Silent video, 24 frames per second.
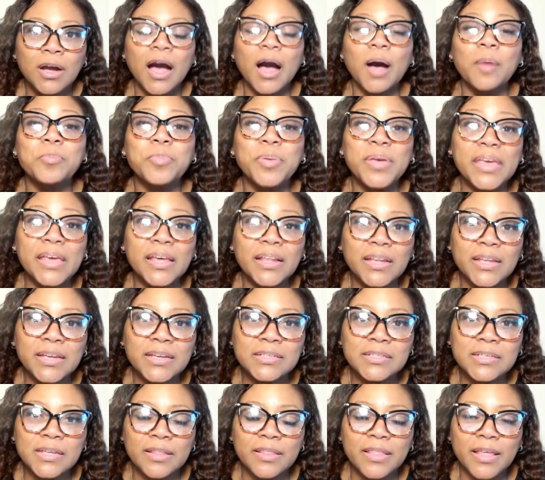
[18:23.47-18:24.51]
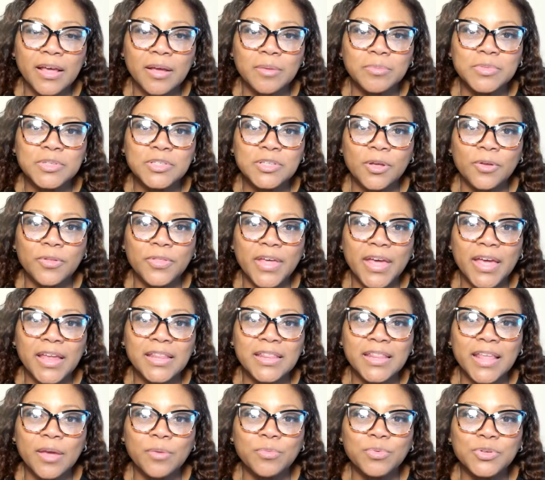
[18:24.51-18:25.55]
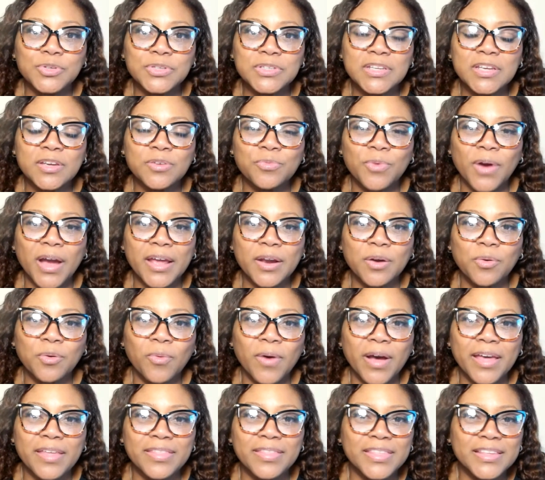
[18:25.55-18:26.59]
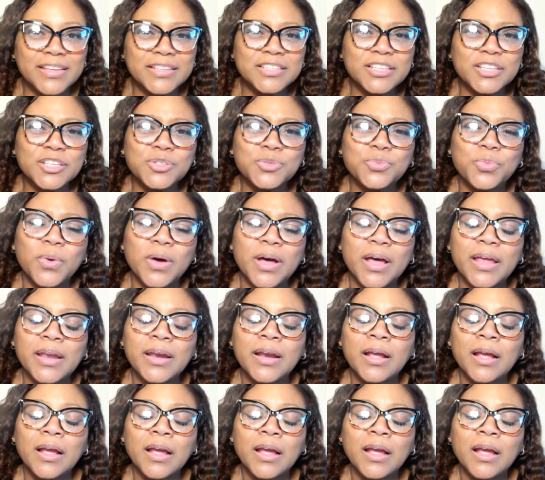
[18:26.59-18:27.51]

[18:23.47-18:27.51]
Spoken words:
appealing to them, so that they will see right away, this is what